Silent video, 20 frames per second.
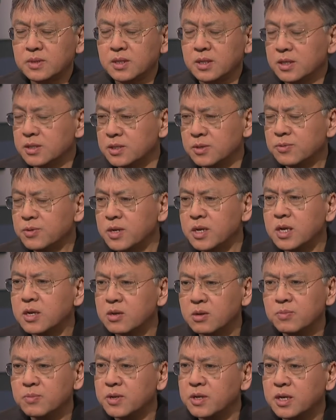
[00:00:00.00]
It's a really
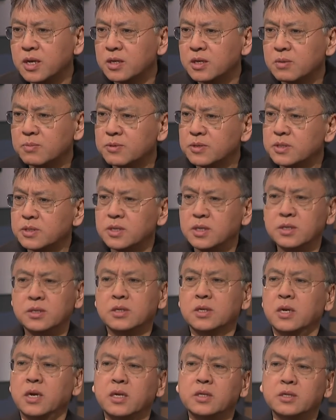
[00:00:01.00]
complicated procedure. Mm.